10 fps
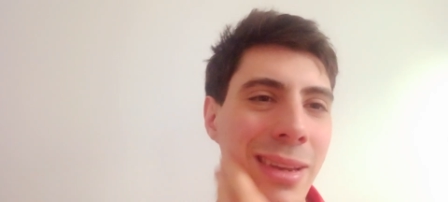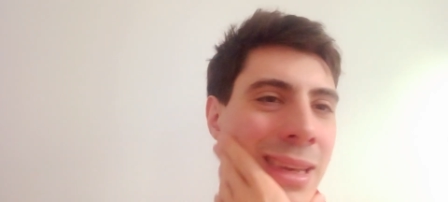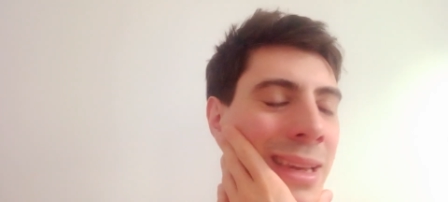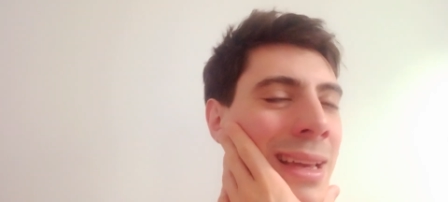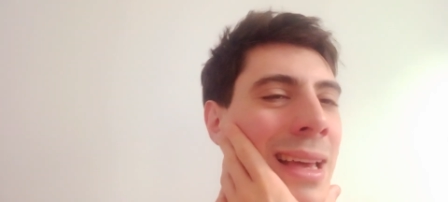
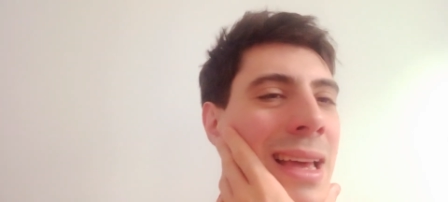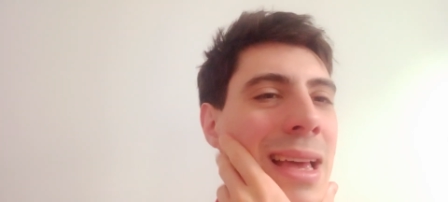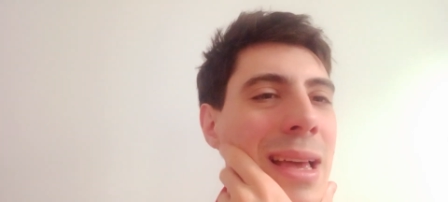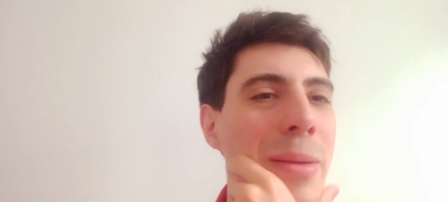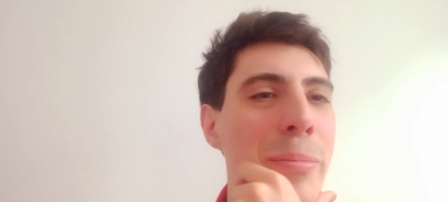And
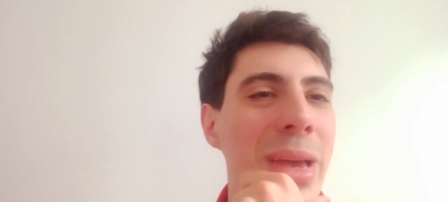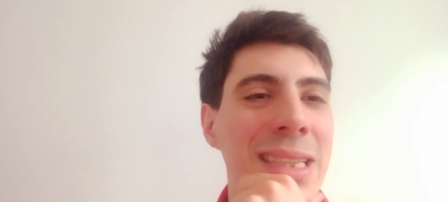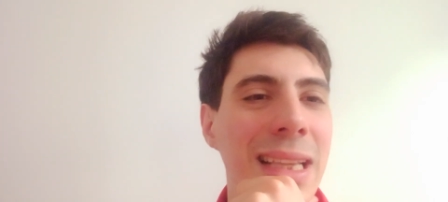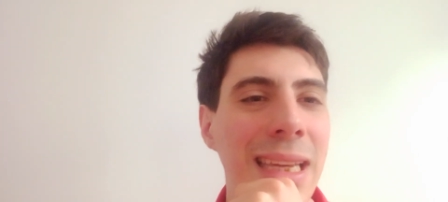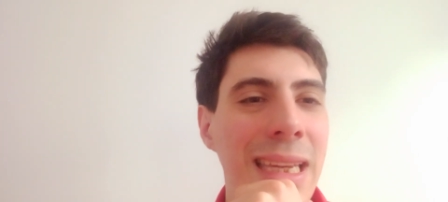
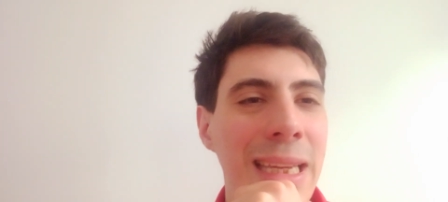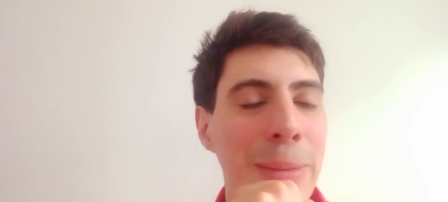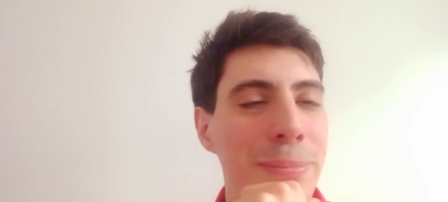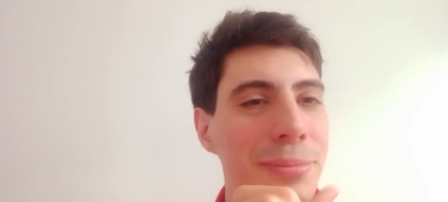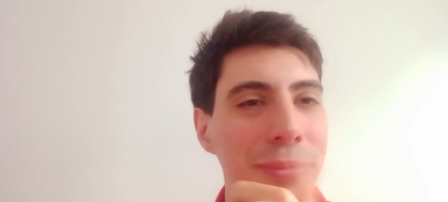
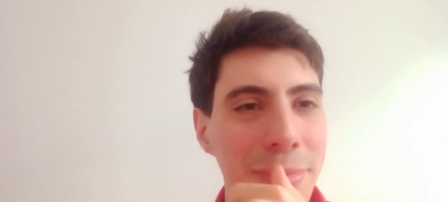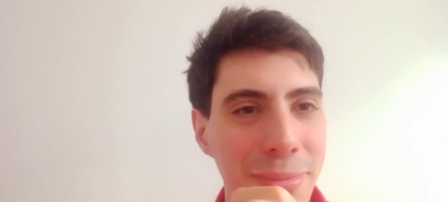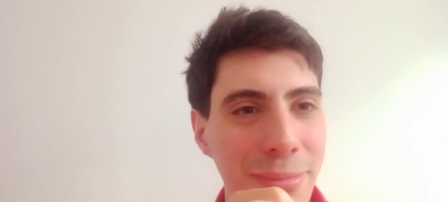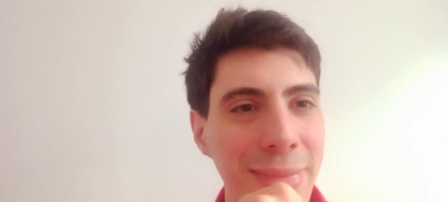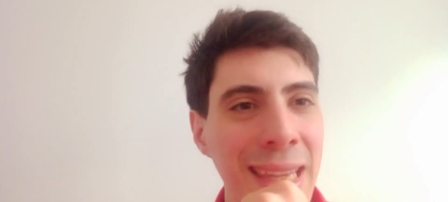basically,
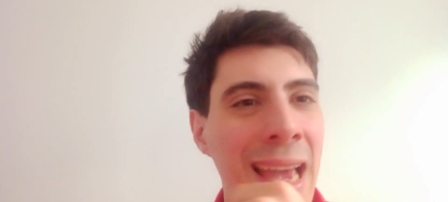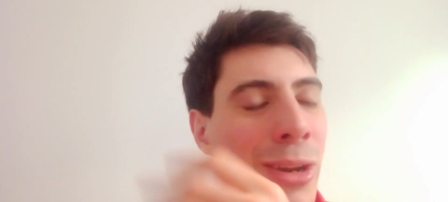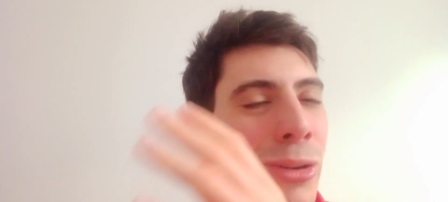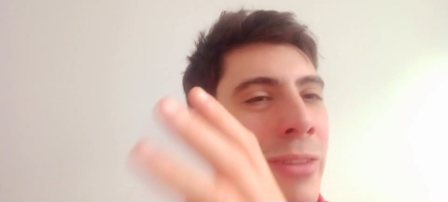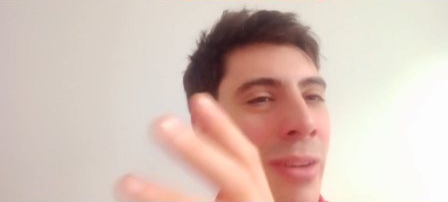I
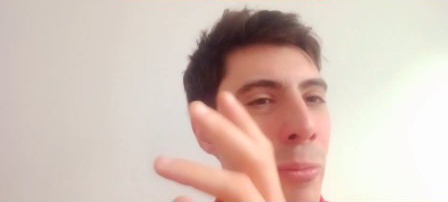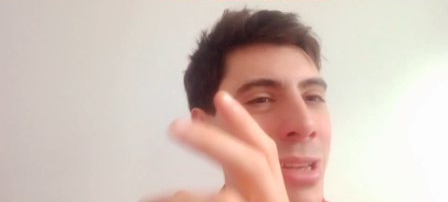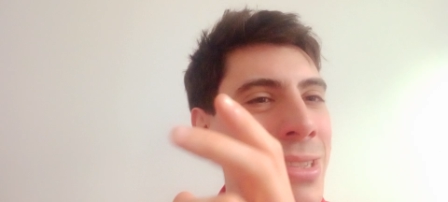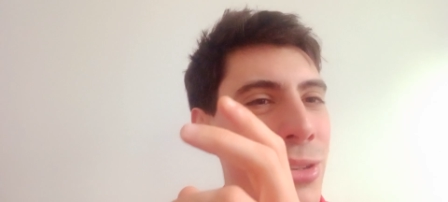don't know if I'm